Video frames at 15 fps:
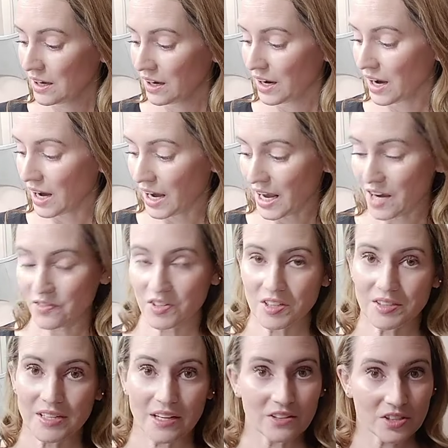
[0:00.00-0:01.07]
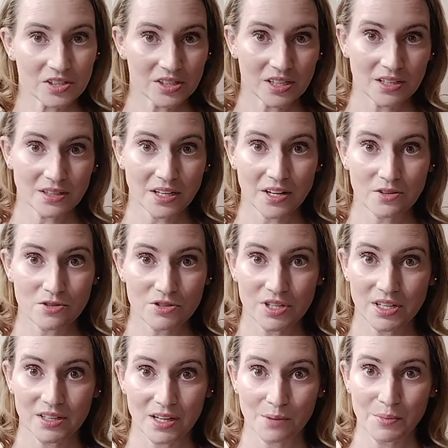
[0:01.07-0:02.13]
uh, having a daily skincare
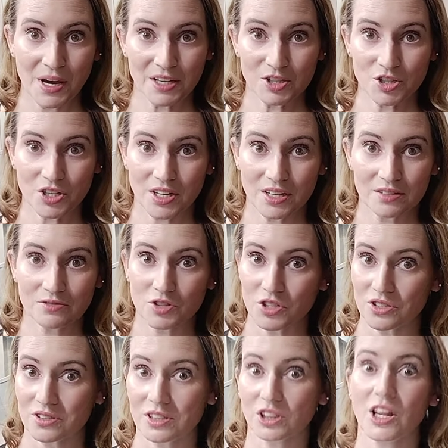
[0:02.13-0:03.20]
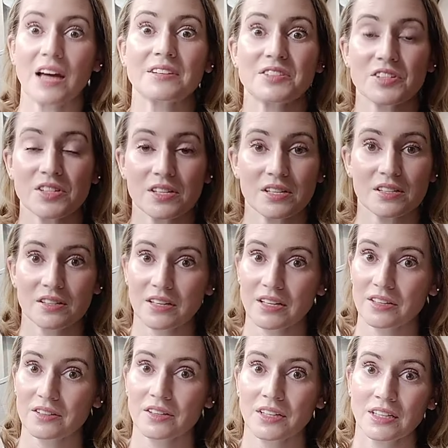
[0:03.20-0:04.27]
routine they mentioned just cleansing
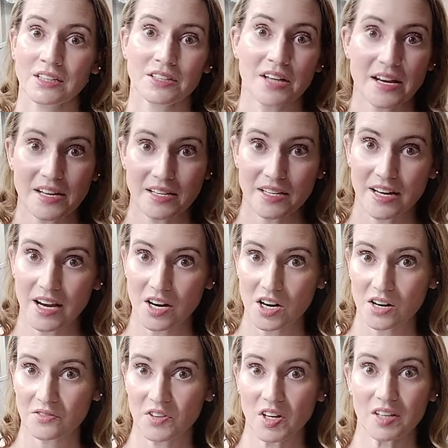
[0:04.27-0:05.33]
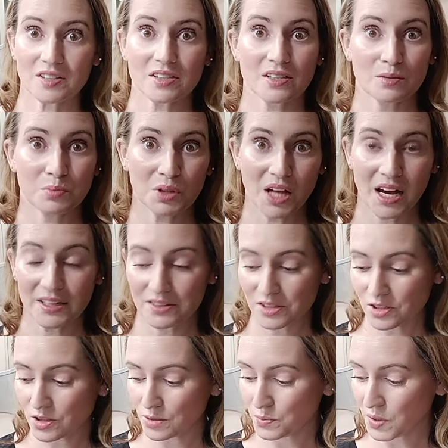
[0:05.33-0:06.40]
and taking care of it and applying these
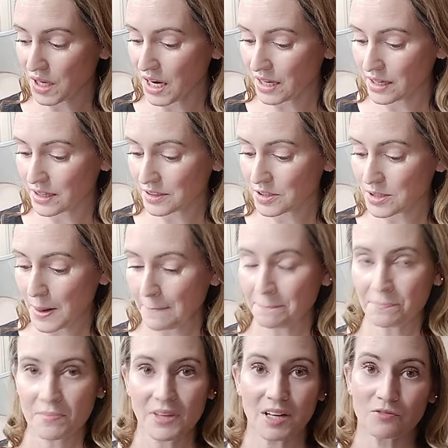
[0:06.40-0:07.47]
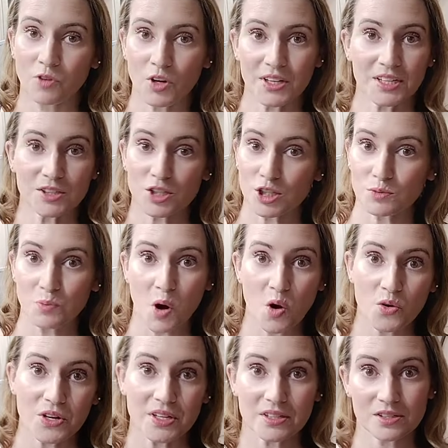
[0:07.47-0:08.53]
good products Avoiding
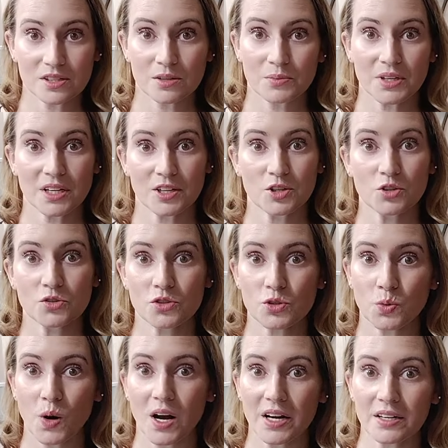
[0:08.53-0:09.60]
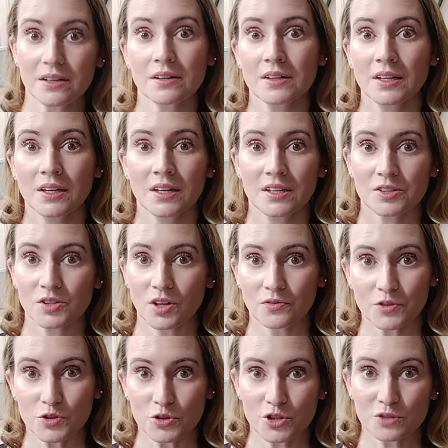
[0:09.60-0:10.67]
smoking is going to be a huge one. So if
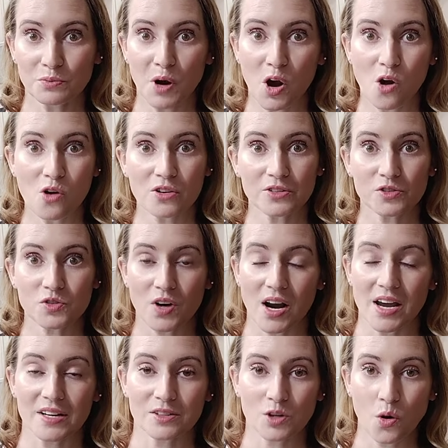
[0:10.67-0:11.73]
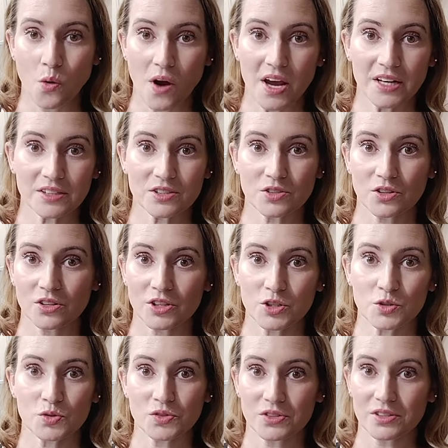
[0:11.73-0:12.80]
you smoke, try and quit or
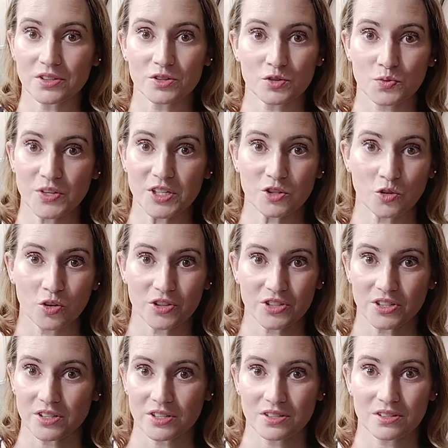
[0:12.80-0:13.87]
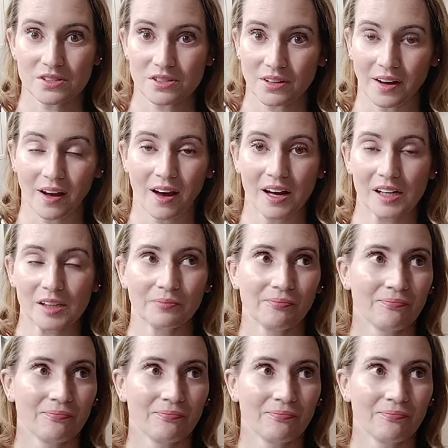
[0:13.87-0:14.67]
use, there's resources, uh,